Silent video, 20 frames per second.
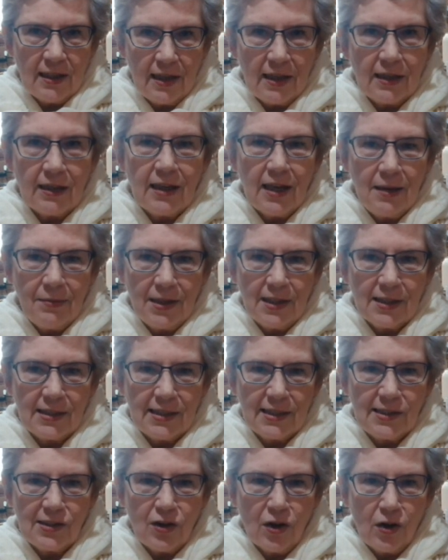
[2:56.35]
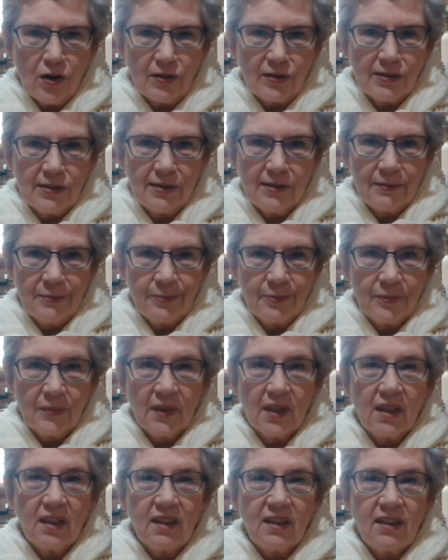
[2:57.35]
and keeping it stocked.
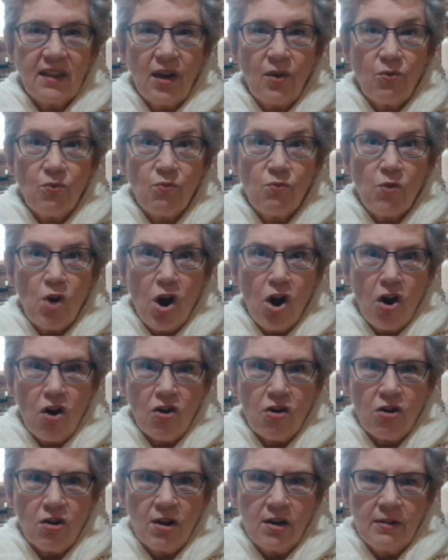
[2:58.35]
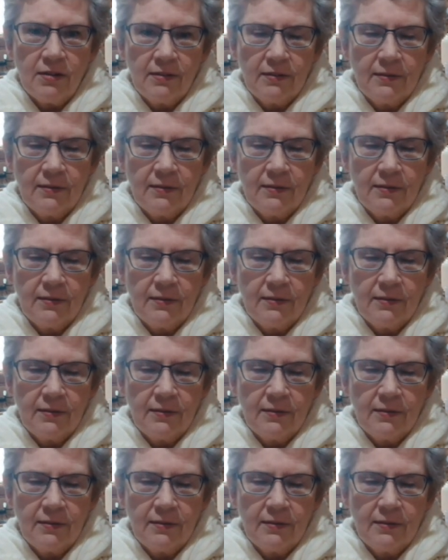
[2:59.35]
They're wrong.